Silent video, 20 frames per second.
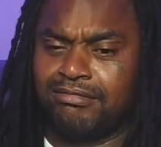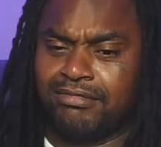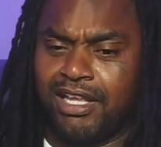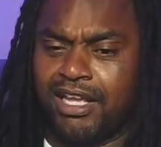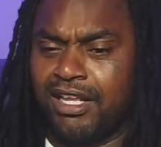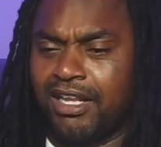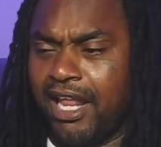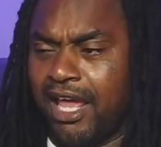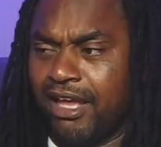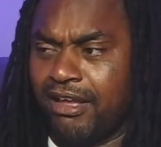
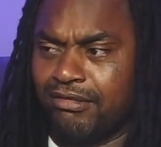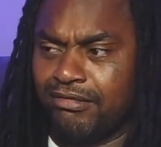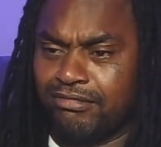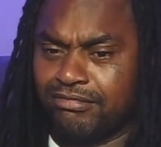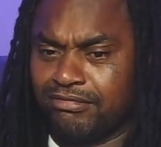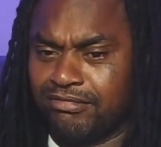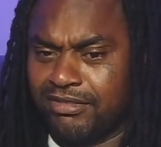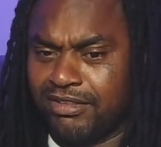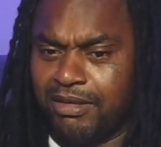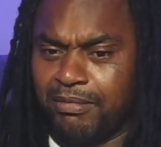they like
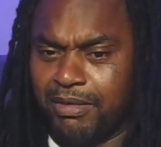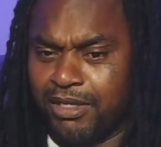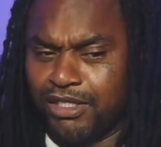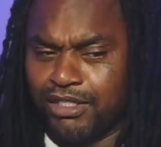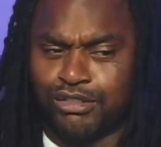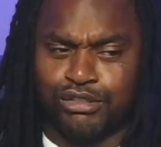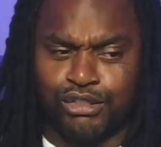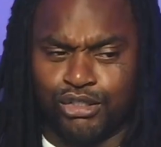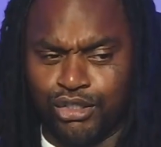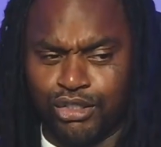give me
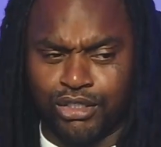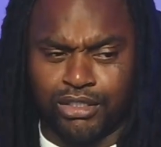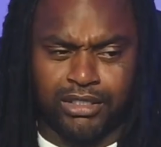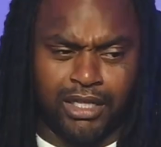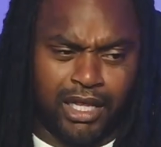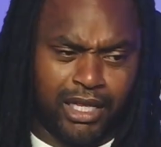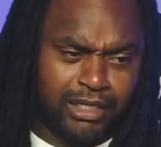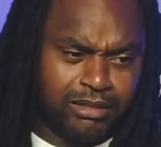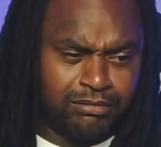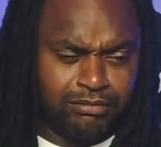this look,
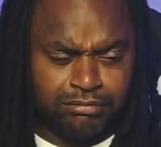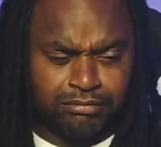like